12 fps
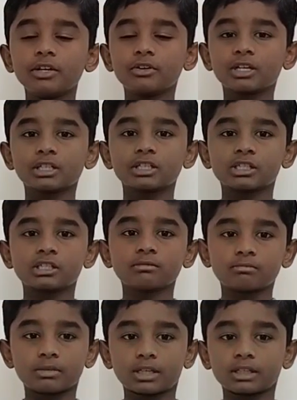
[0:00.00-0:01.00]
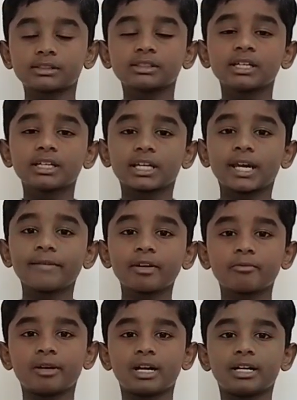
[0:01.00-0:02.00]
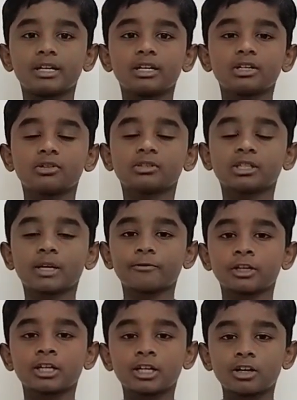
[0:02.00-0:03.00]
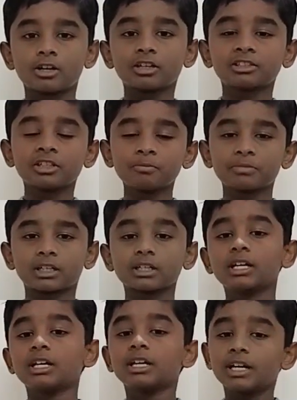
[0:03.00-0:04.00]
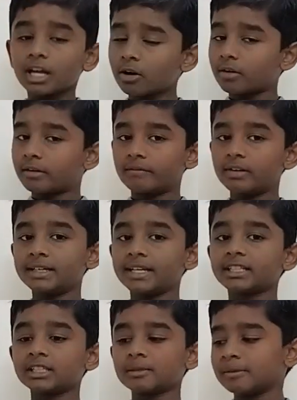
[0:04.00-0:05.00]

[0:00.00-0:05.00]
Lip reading: donation means giving blood to someone or something. Now we'll take this